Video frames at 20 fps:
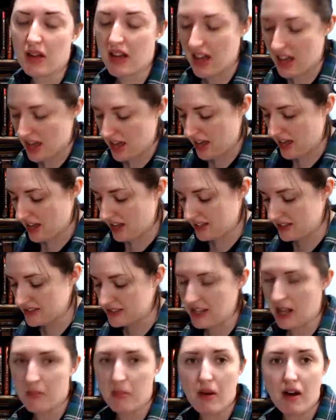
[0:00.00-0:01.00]
A,
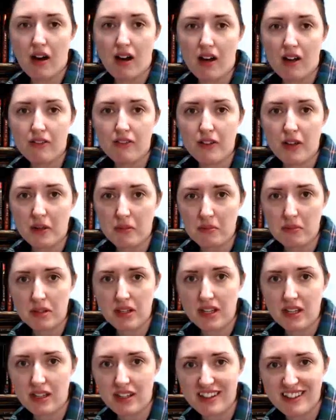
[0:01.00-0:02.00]
step off, and
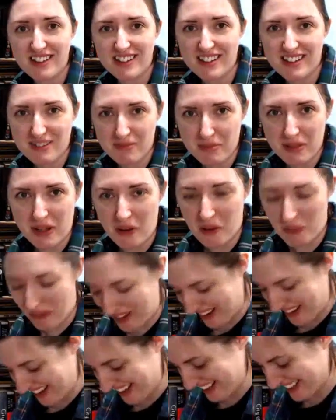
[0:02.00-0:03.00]
B, be
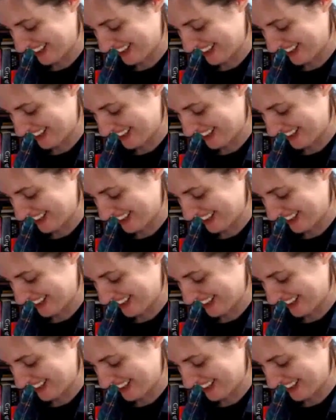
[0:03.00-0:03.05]
quiet.